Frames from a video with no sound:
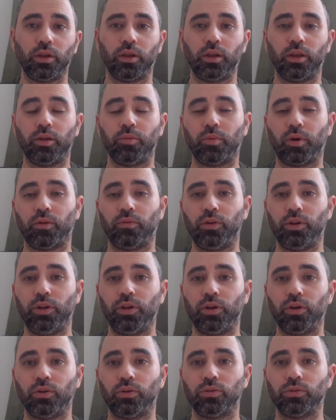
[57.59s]
in my
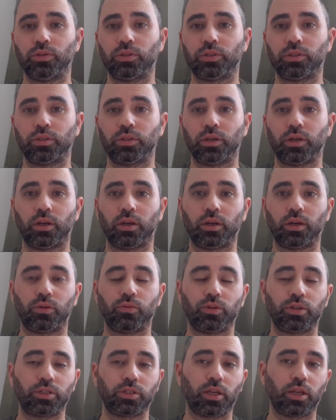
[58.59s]
videos
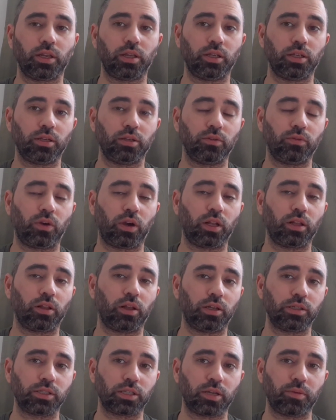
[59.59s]
reciting divine
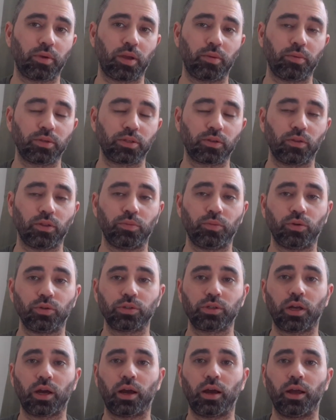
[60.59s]
laws and commandments of the Most
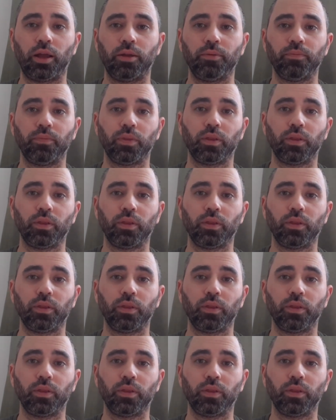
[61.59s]
High,